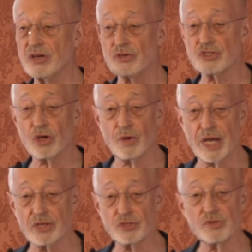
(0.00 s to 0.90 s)
or so
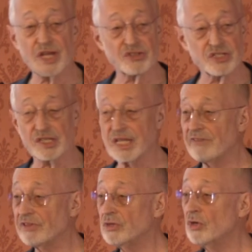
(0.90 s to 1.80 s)
on,
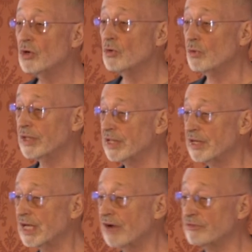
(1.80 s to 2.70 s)
2011, when
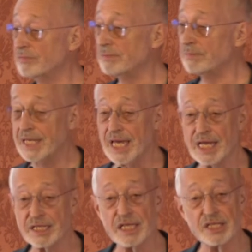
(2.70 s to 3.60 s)
the government
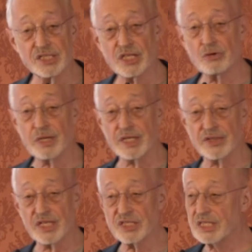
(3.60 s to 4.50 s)
began considering
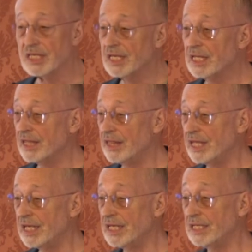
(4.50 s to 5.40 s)
this,
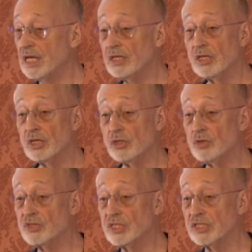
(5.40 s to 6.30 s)
the
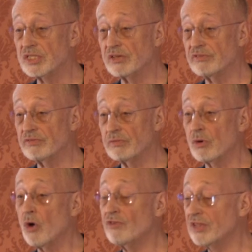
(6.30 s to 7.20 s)
uses of
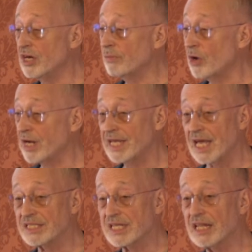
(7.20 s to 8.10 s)
over-the-air
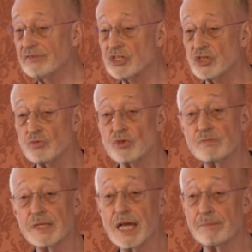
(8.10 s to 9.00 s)
broadcast television was
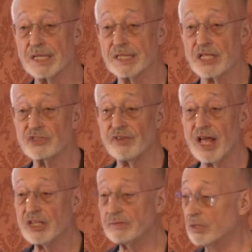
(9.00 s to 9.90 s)
becoming less
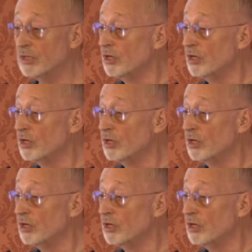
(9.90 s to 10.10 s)
valuable.